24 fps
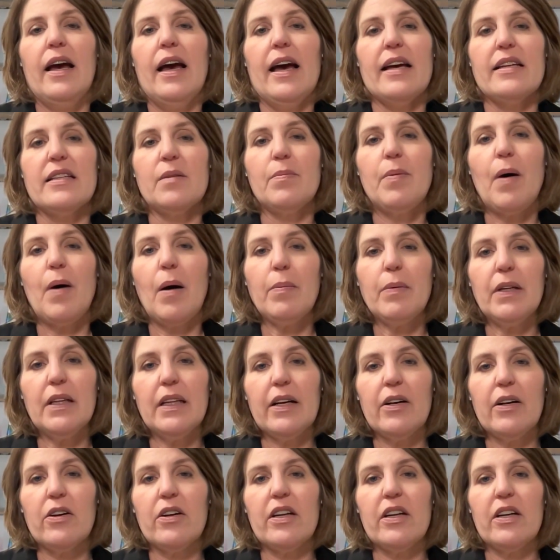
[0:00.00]
As the
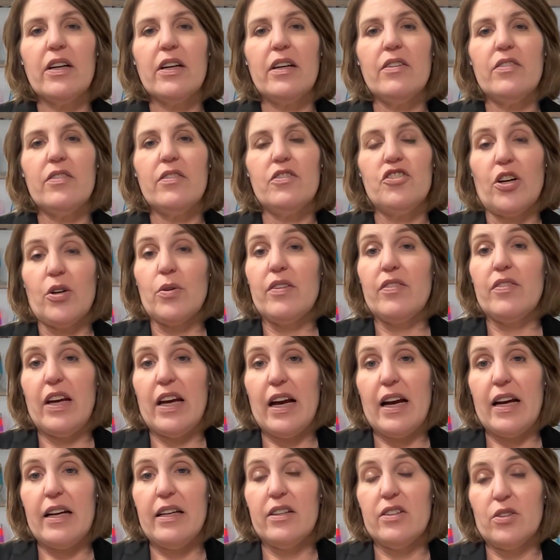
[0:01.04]
popularity of generative
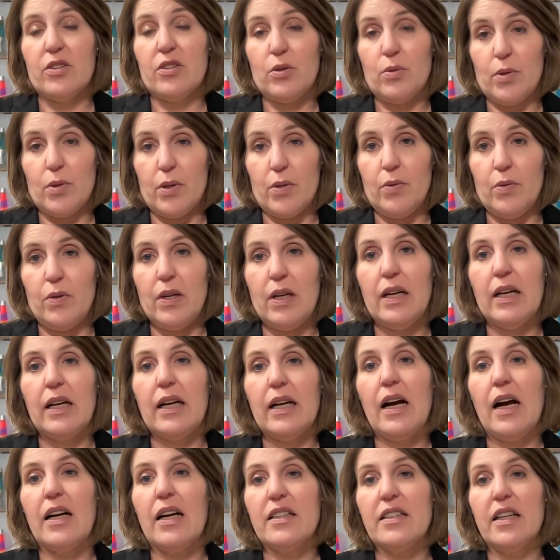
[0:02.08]
AI has grown,
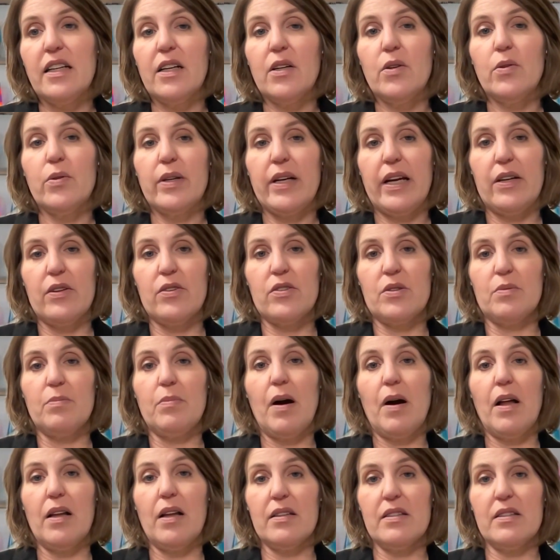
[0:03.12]
content creators and
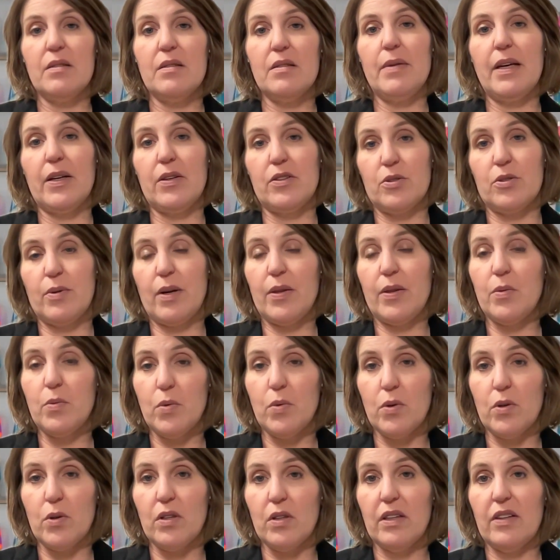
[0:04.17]
policymakers around the
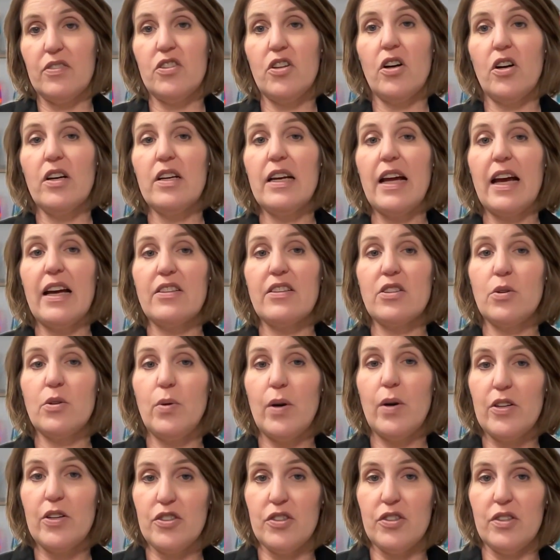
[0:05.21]
world have started to ask
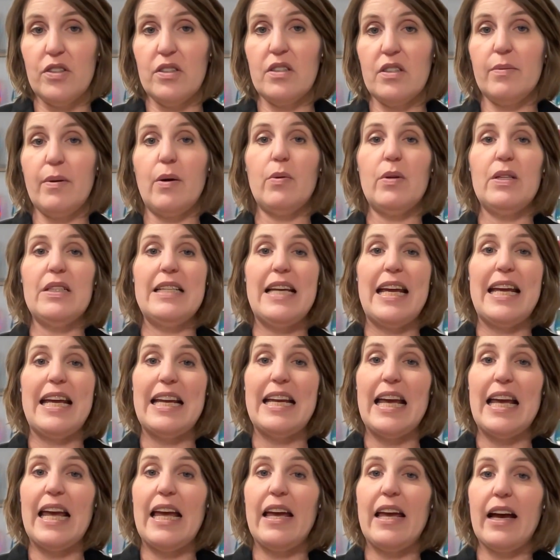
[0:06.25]
questions about what
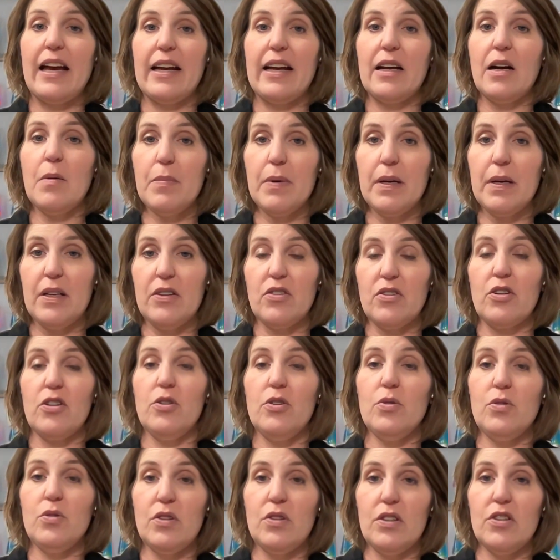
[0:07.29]
data AI companies are
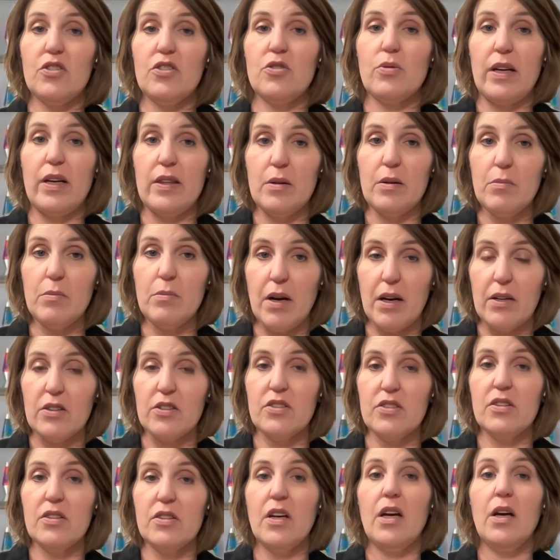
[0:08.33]
using to train their
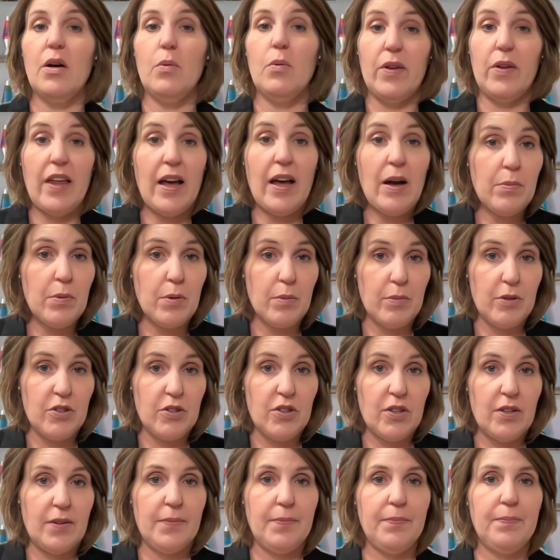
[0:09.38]
models without
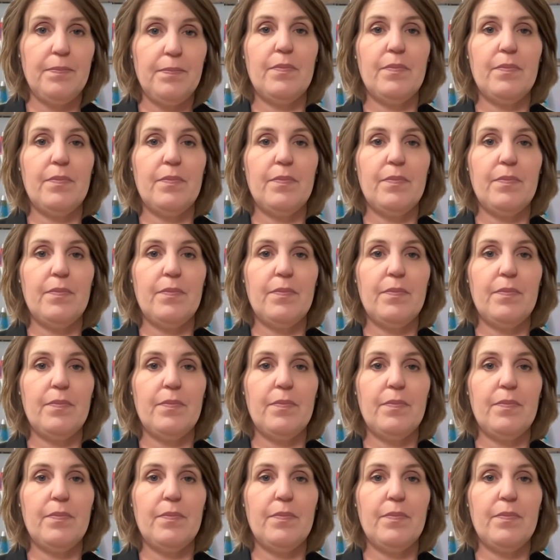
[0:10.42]
permission.